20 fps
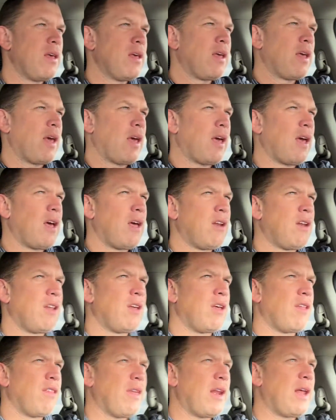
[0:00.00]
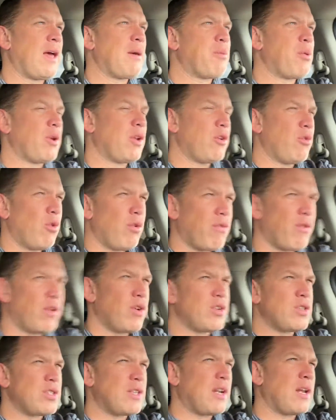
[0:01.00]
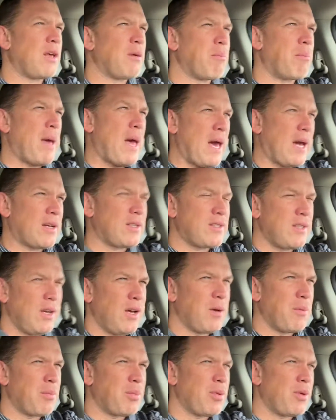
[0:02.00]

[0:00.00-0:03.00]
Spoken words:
and then I put it in reverse and I backed up,